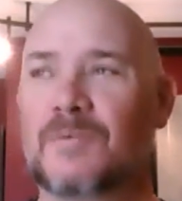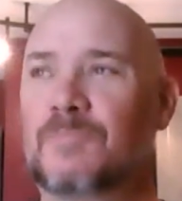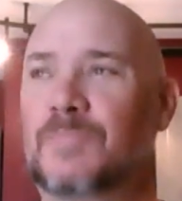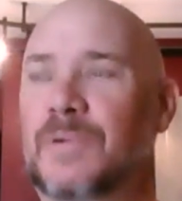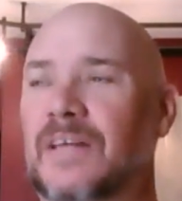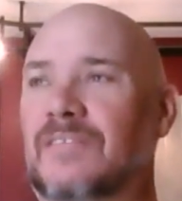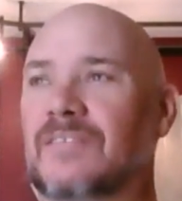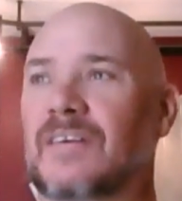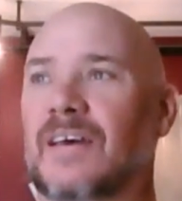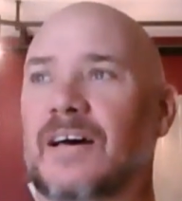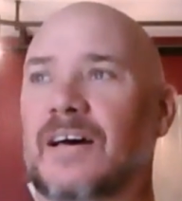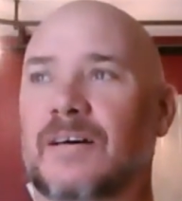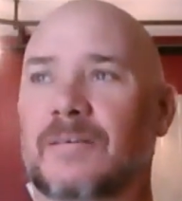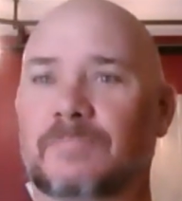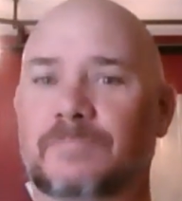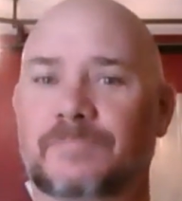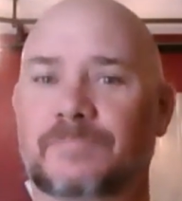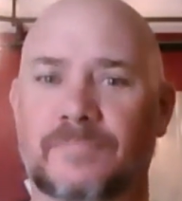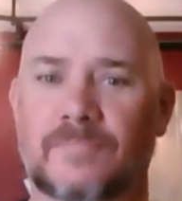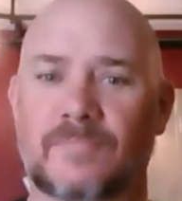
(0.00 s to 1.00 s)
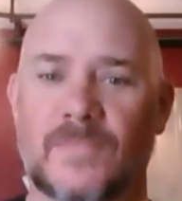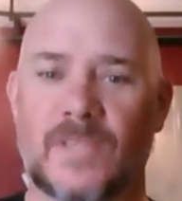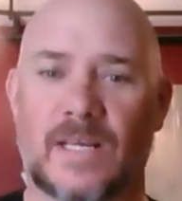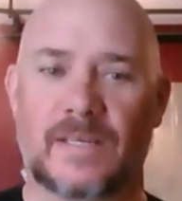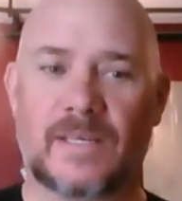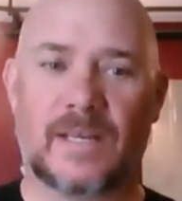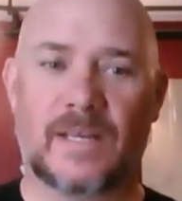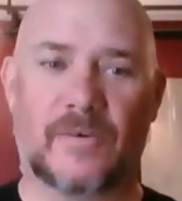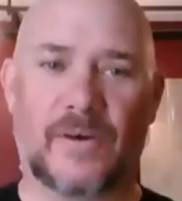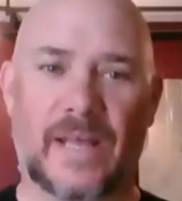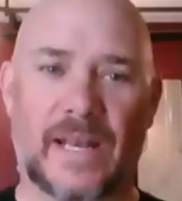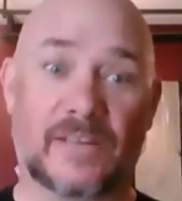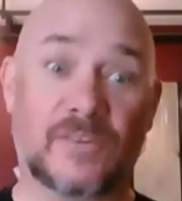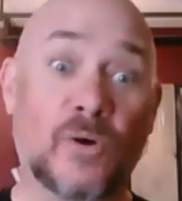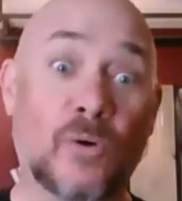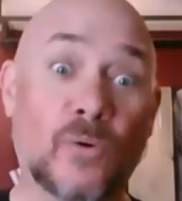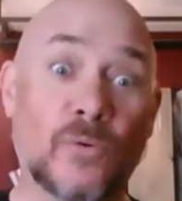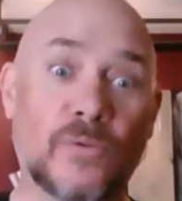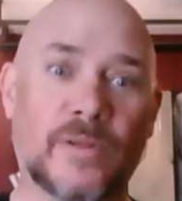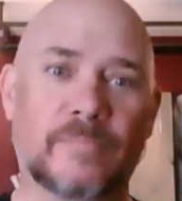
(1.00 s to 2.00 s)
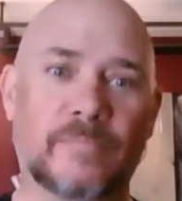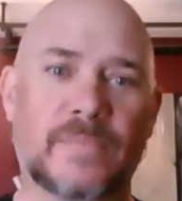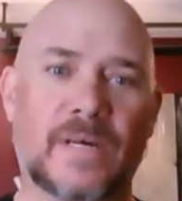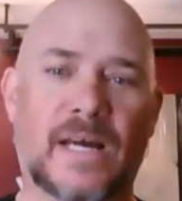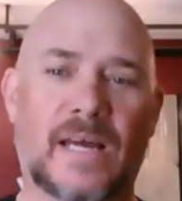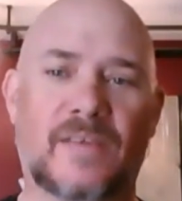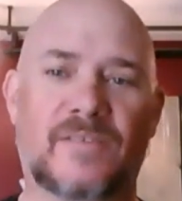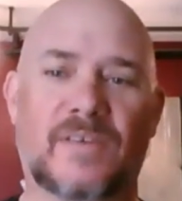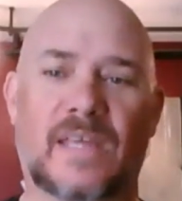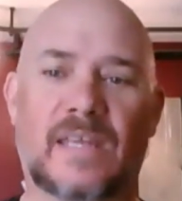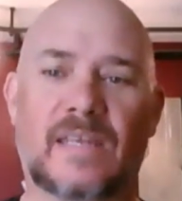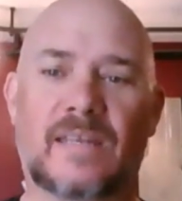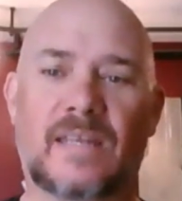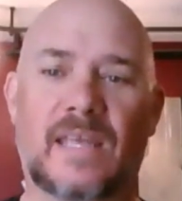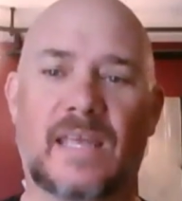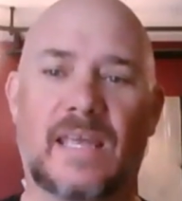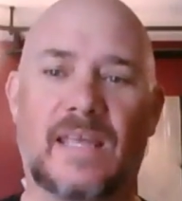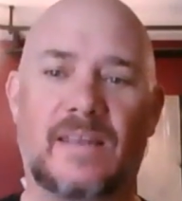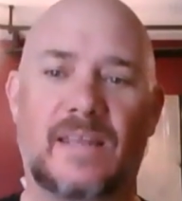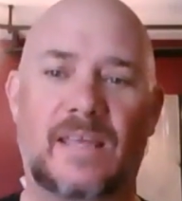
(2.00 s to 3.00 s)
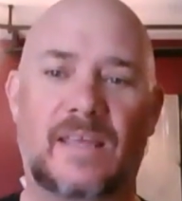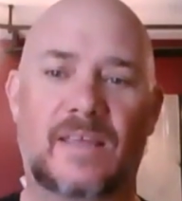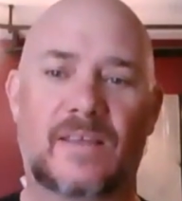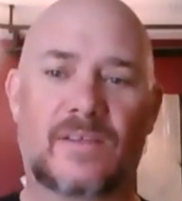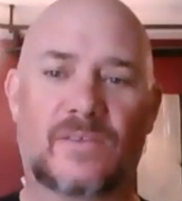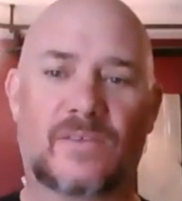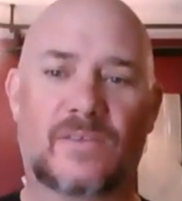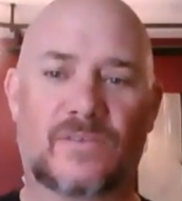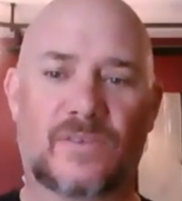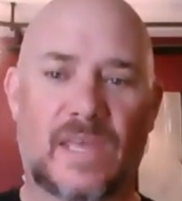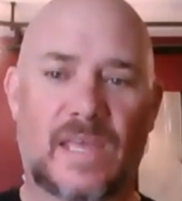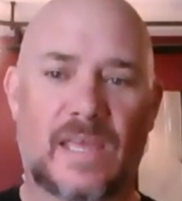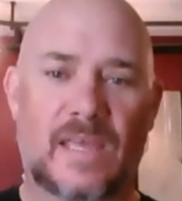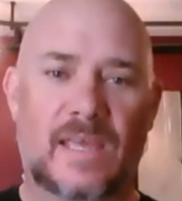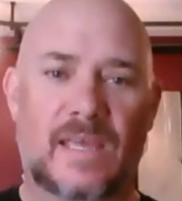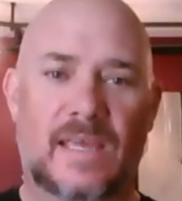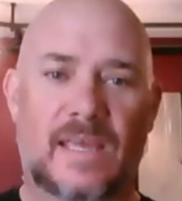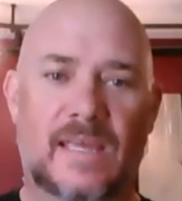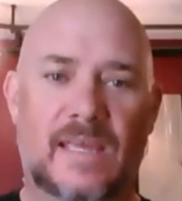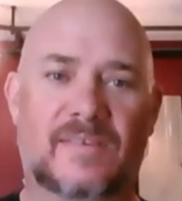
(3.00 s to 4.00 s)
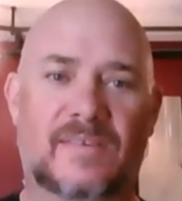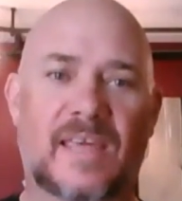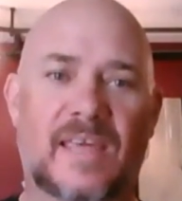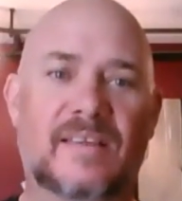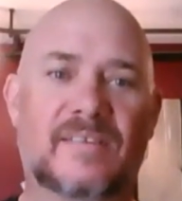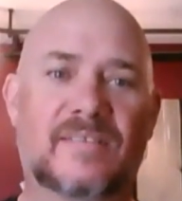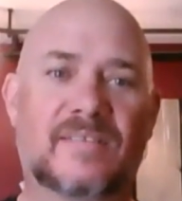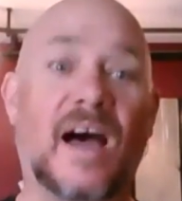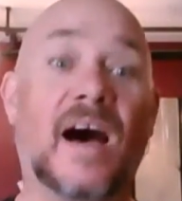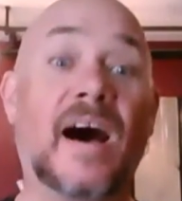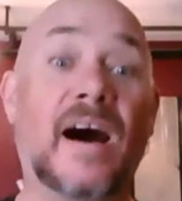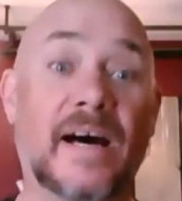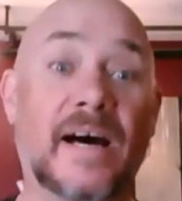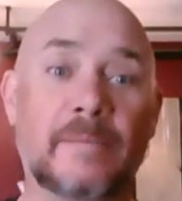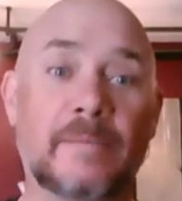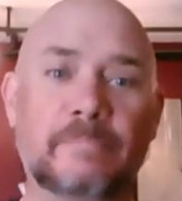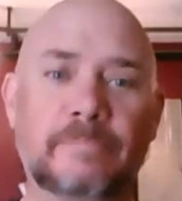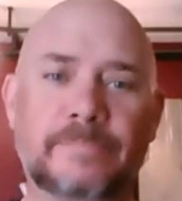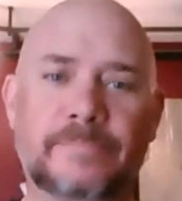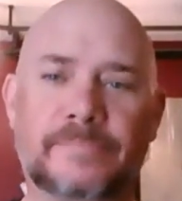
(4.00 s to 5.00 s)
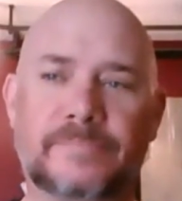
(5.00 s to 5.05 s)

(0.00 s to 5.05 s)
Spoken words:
But, and I told them, I said, it takes time.